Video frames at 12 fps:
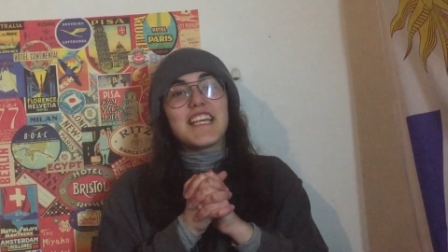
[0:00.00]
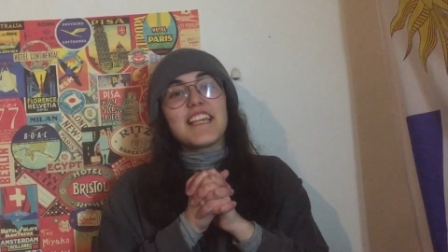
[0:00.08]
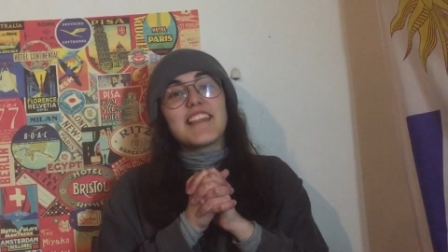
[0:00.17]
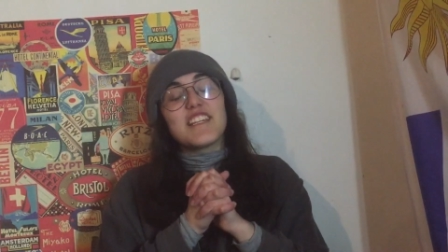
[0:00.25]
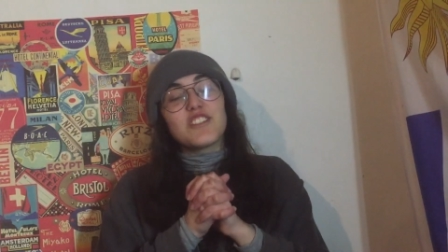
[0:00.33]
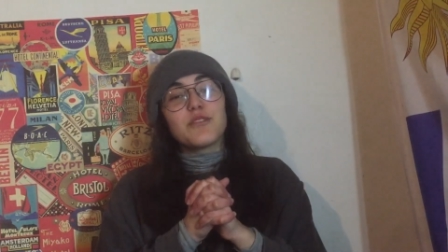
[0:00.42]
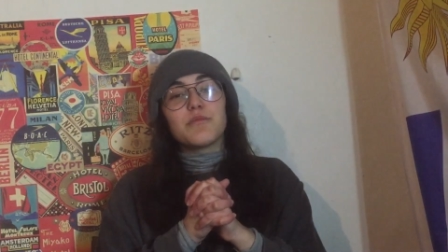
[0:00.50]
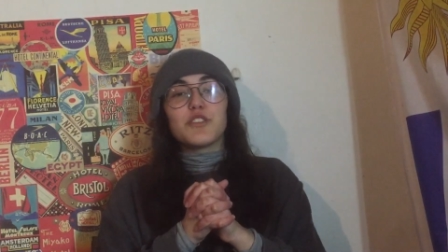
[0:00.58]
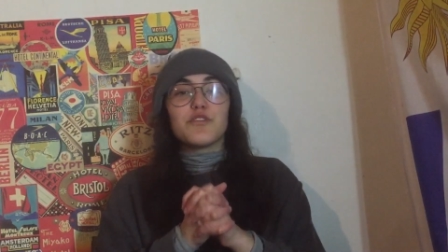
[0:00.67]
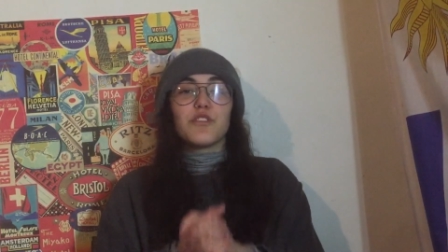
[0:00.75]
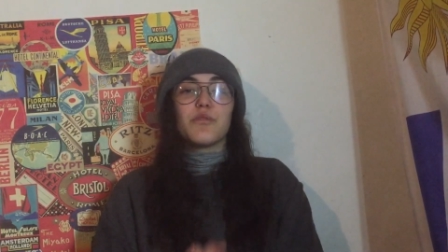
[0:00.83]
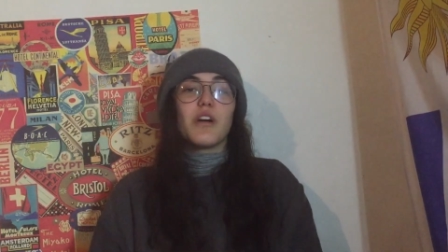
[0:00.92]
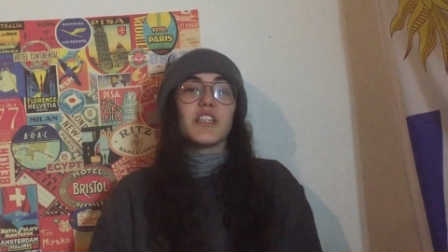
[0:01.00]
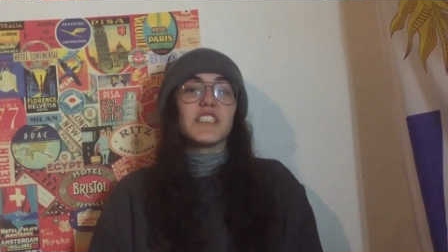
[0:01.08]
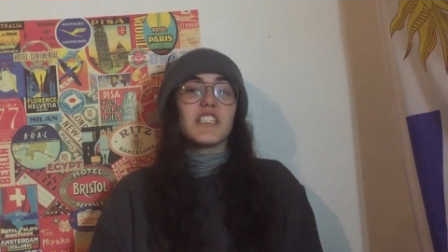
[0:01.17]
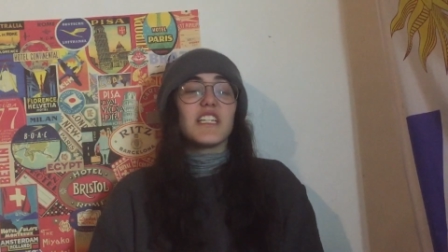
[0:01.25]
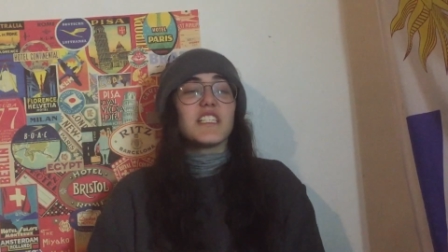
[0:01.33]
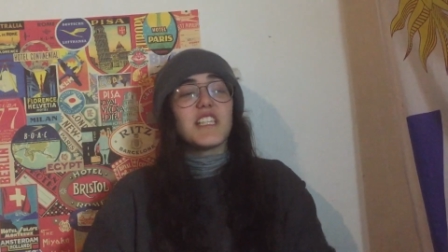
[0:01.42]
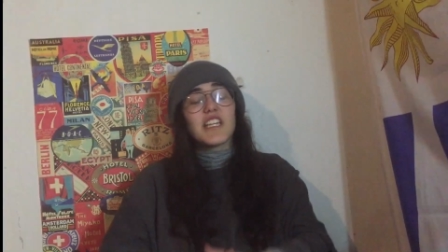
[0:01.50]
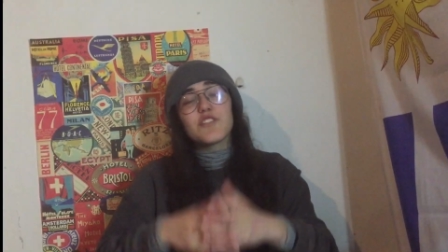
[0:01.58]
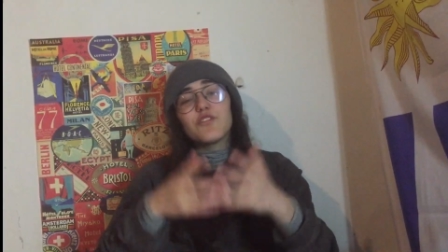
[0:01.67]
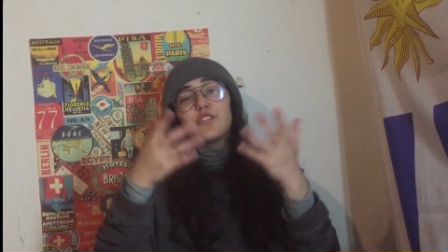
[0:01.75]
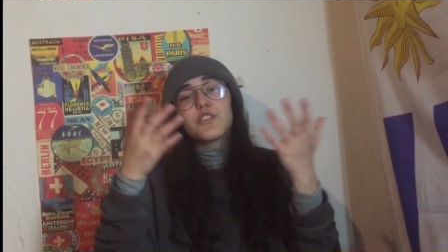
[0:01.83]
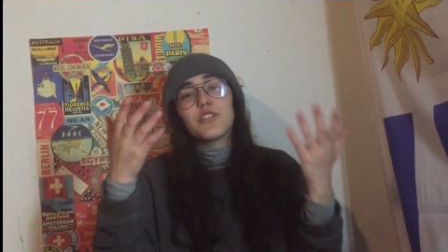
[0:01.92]
to say thanks so much for watching guys
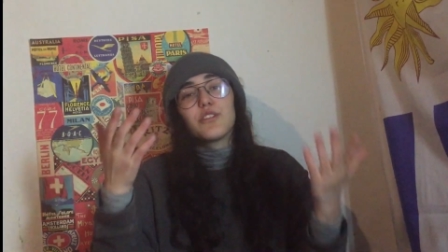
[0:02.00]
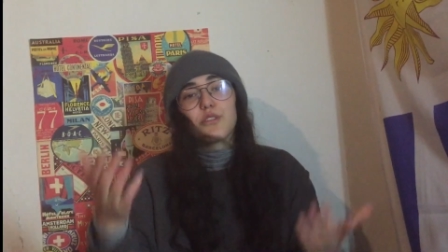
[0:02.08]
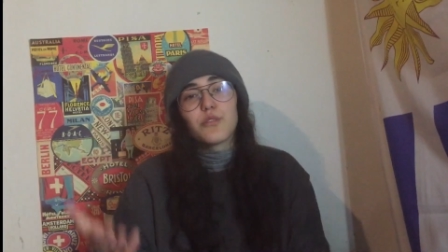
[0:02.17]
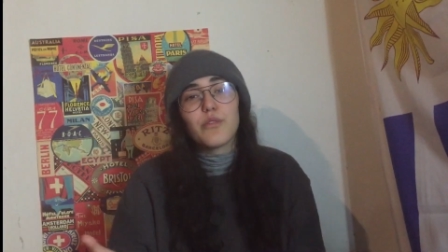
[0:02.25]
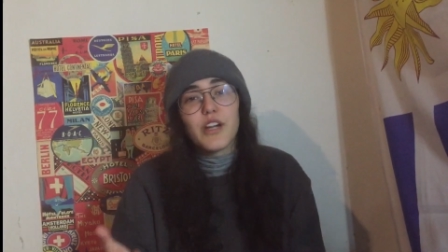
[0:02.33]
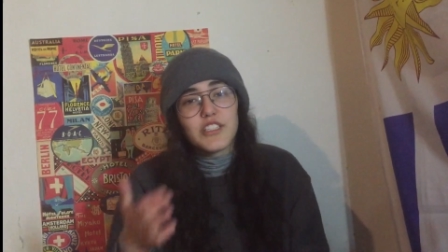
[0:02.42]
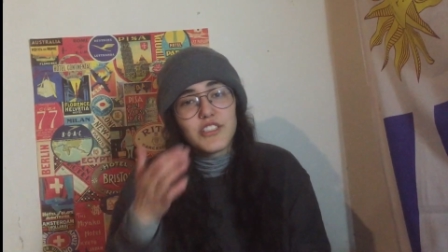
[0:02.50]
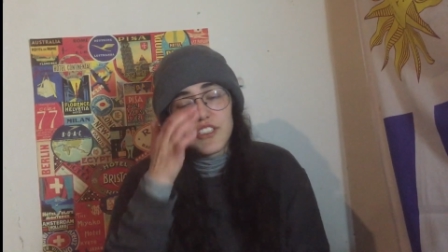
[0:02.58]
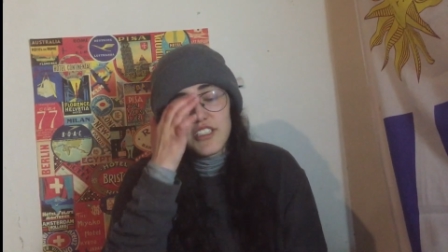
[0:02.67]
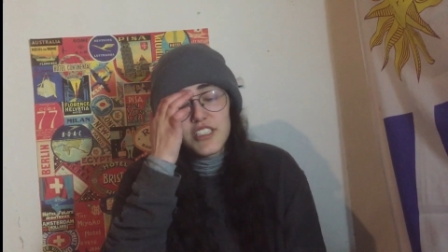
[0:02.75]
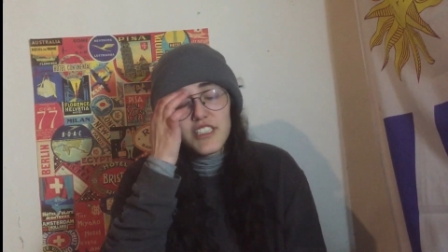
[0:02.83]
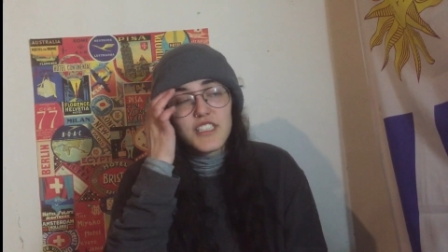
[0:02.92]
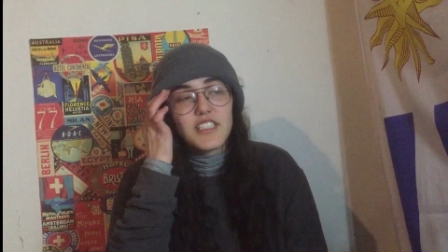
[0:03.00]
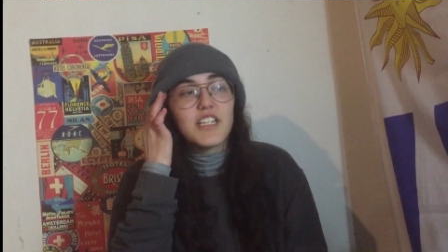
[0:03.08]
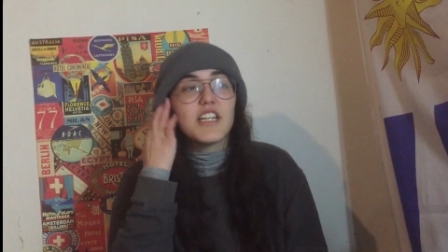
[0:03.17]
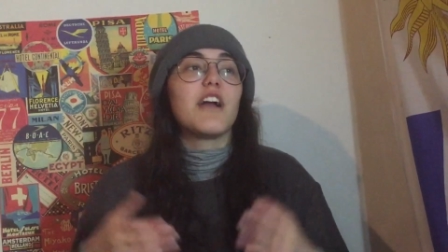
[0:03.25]
thanks for your questions